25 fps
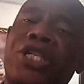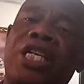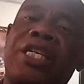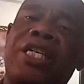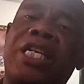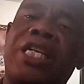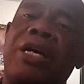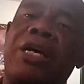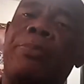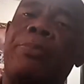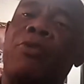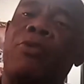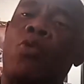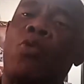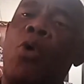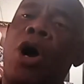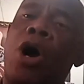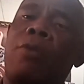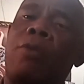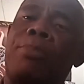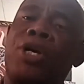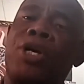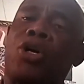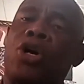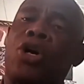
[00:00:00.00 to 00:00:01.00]
in the
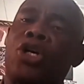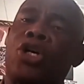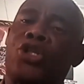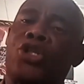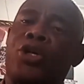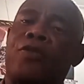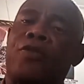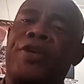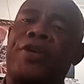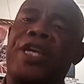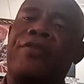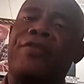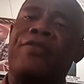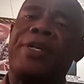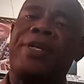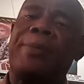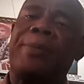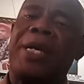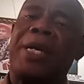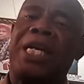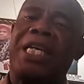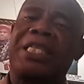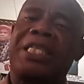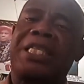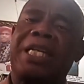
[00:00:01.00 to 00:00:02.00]
work because you've given him a
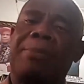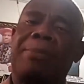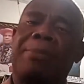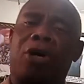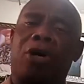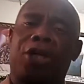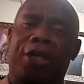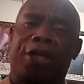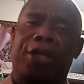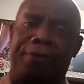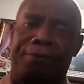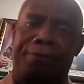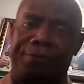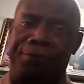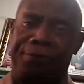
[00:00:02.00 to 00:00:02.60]
little money,